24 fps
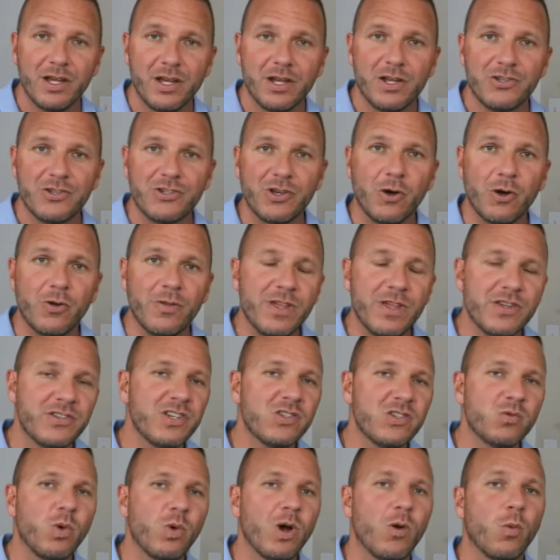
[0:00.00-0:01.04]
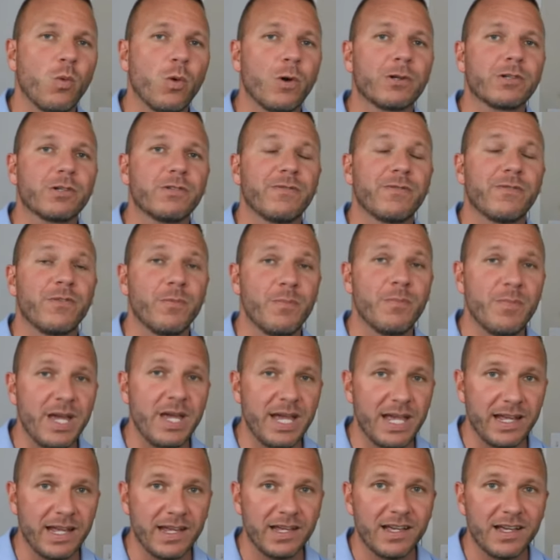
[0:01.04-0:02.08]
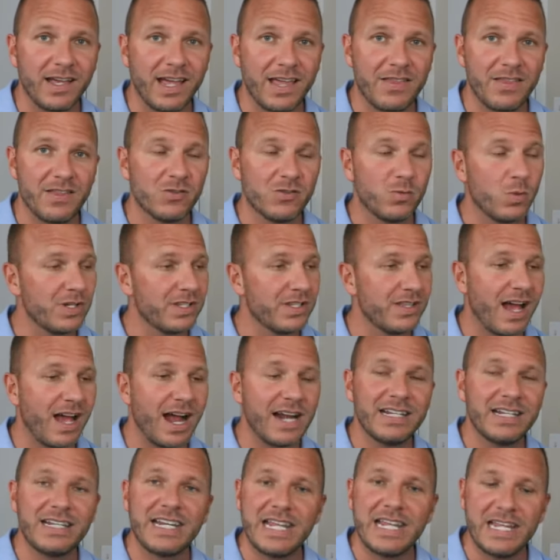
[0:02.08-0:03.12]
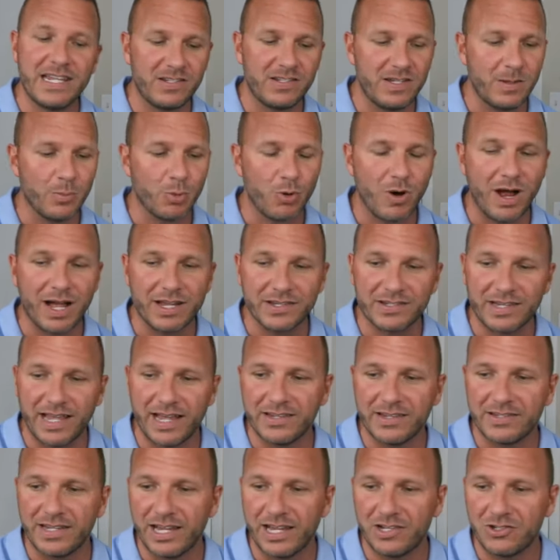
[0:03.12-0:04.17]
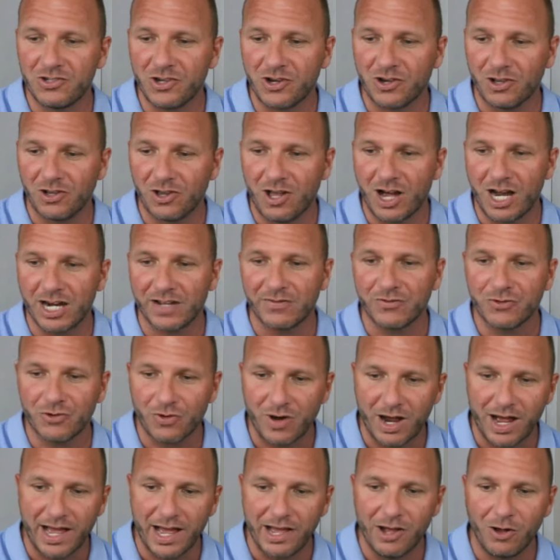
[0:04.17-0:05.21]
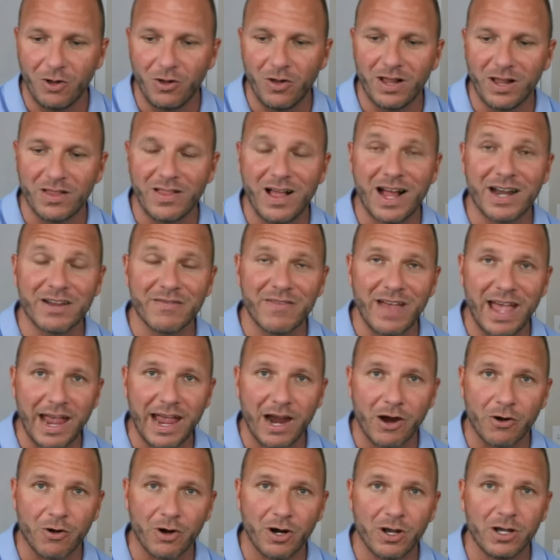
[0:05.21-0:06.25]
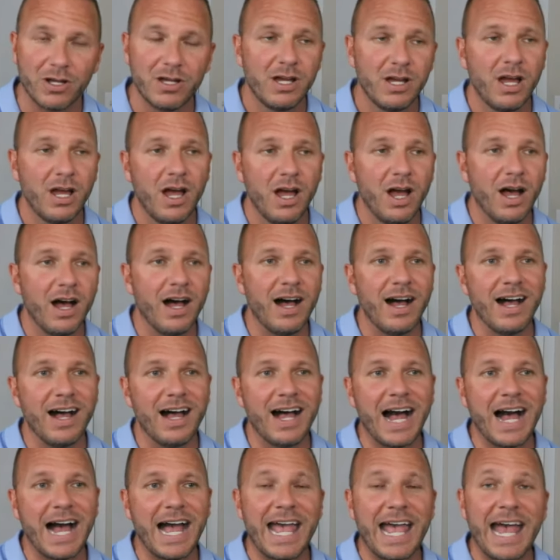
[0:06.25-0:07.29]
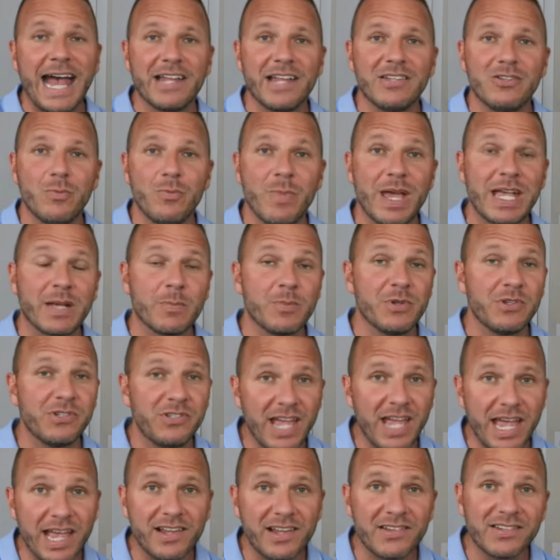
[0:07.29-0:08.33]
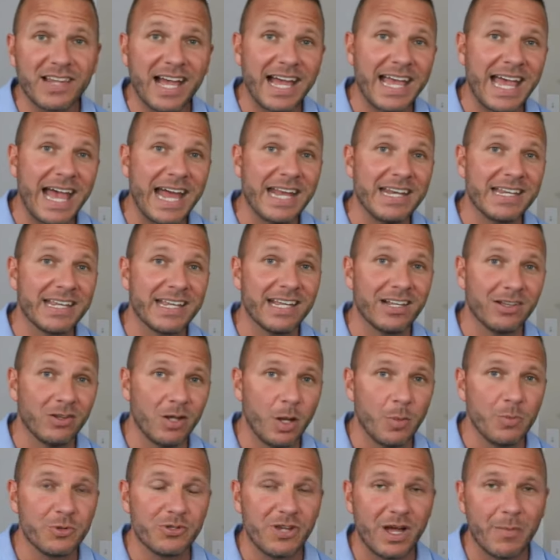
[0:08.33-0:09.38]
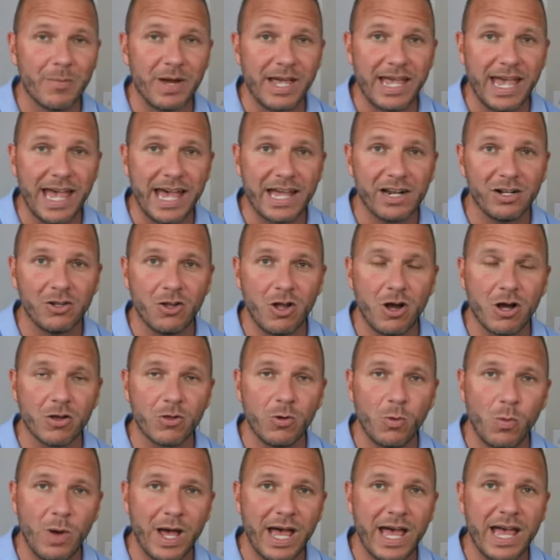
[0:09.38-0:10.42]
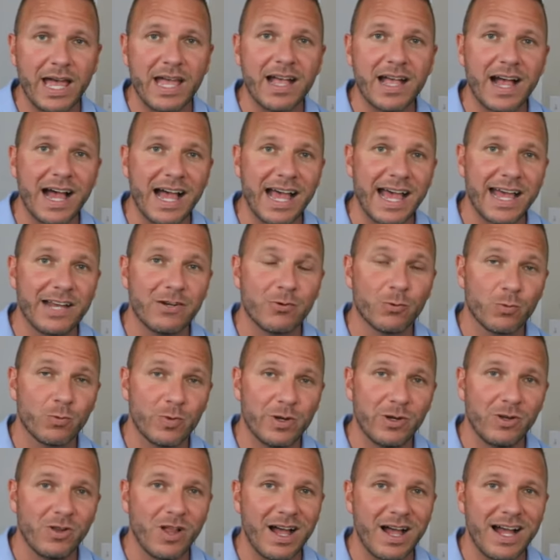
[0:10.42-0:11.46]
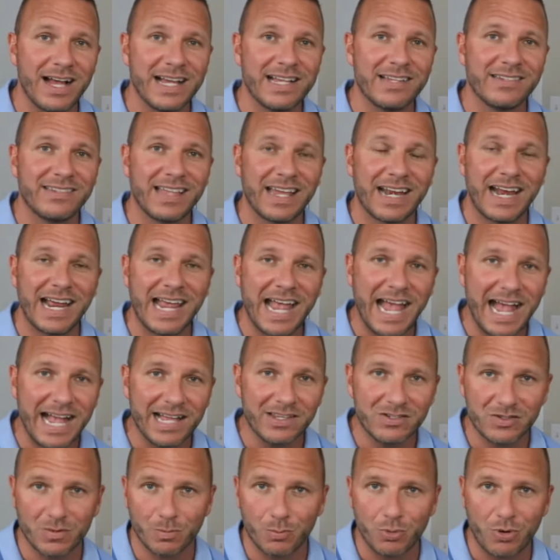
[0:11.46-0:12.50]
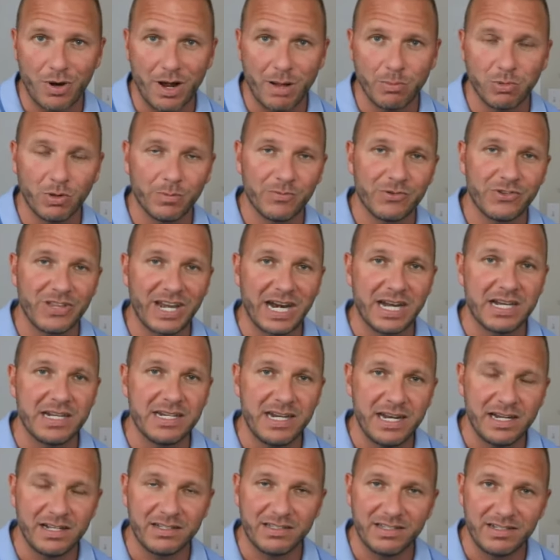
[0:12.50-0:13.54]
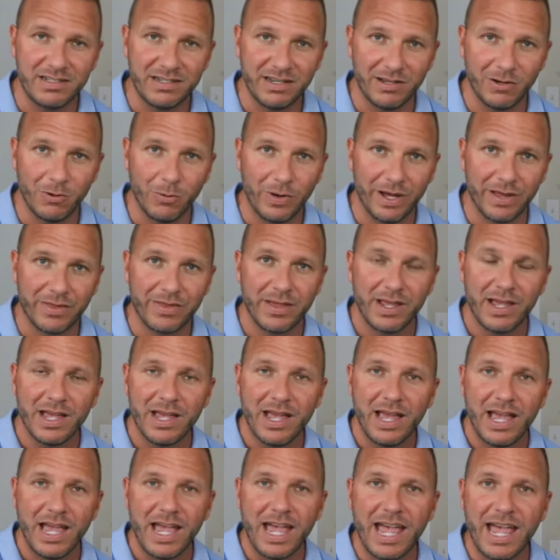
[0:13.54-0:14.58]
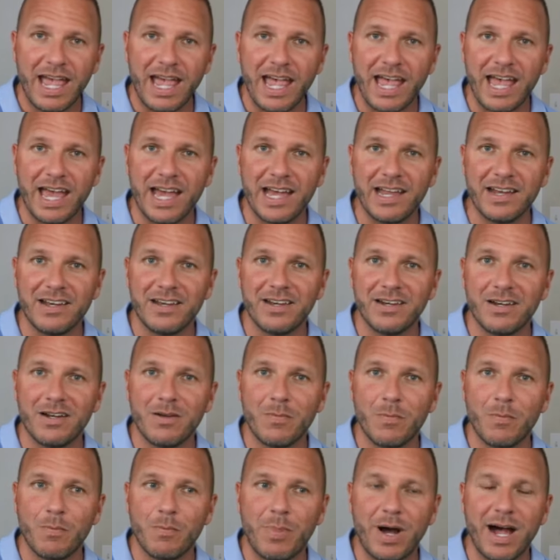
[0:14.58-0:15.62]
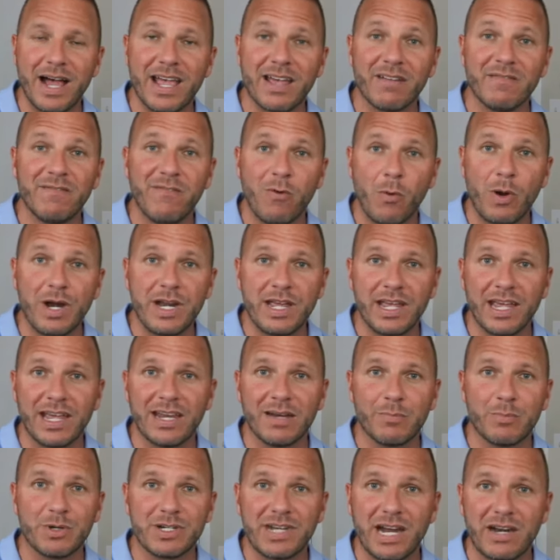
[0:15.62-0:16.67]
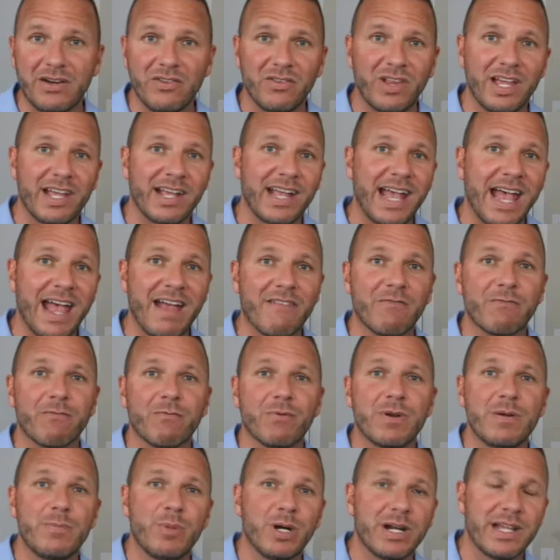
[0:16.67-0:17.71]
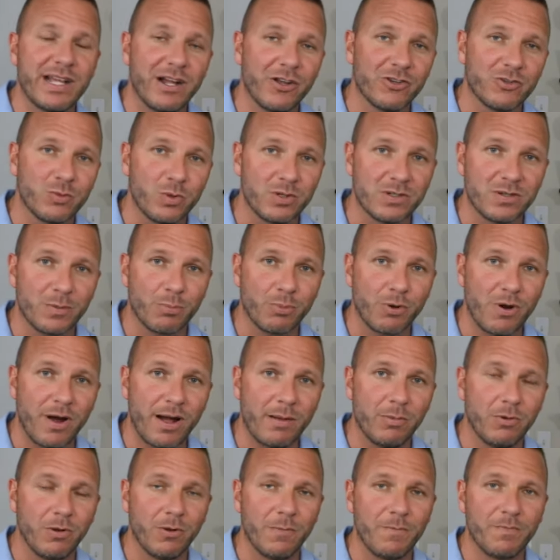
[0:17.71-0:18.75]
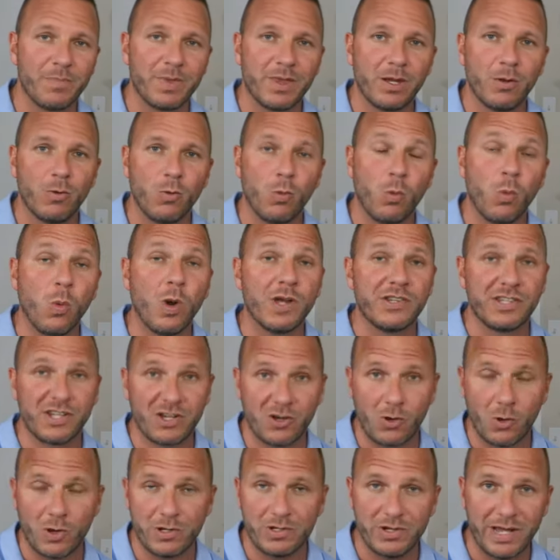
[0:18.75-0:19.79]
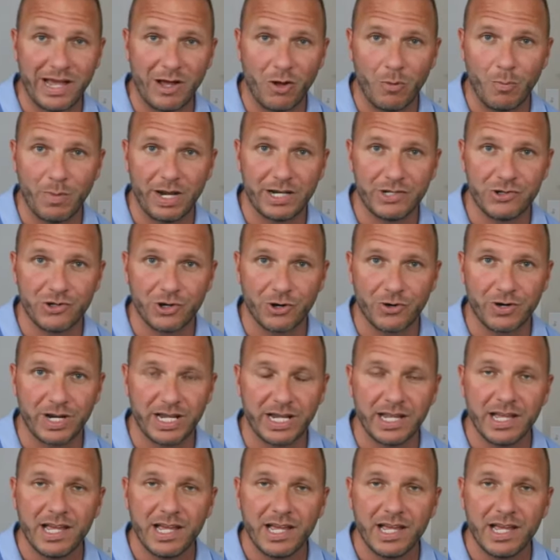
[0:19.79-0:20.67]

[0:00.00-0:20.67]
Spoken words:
So this is what worked for me, and this was not an easy process. It took a lot of trial, a lot of error. I had to make mistakes. I had to get lumps on my head along the way. I had to realize that I had some problems that I needed to deal with. And by avoiding it and pretending like everybody else was the problem wasn't going to help my journey.